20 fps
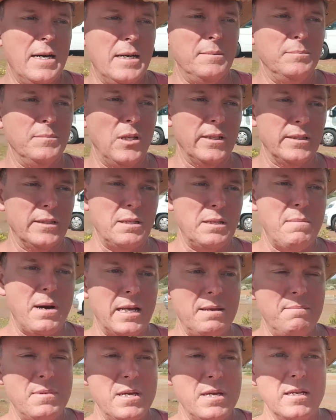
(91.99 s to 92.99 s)
like the
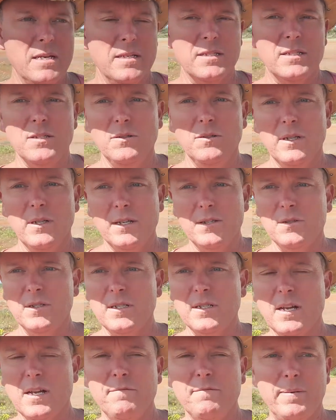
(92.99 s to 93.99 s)
monkey mirrors and all that sort of
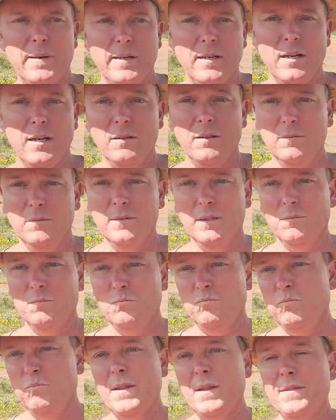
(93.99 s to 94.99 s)
stuff. But
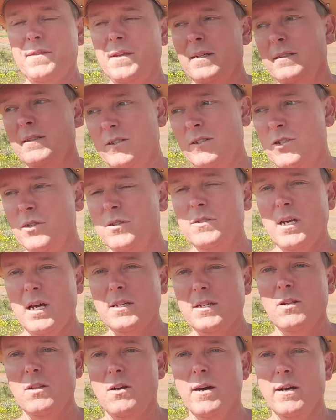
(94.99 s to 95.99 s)
one thing that Jude
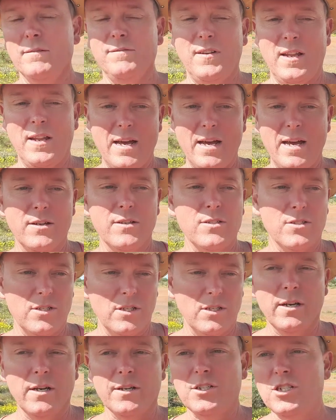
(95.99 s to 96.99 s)
does like, flowers,
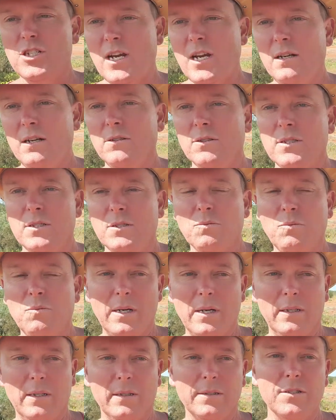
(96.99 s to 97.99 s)
like shells as
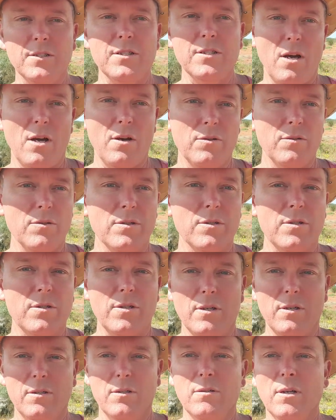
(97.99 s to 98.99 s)
well and stones.
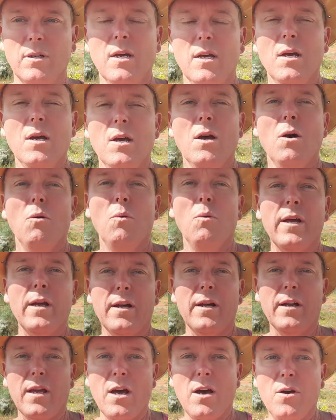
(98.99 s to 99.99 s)
So we're
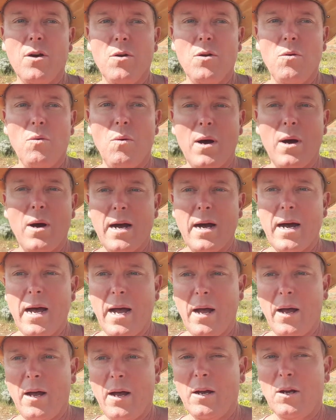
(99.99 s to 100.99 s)
going to go a
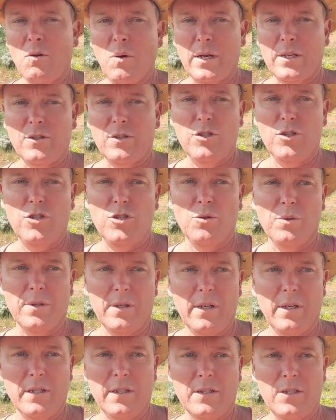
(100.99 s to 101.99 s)
quick jaunt
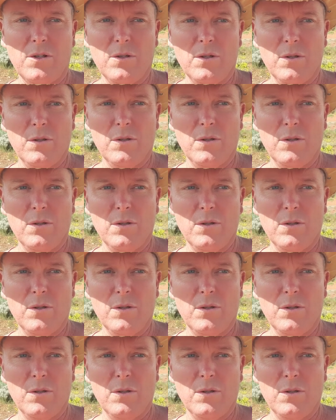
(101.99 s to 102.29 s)
into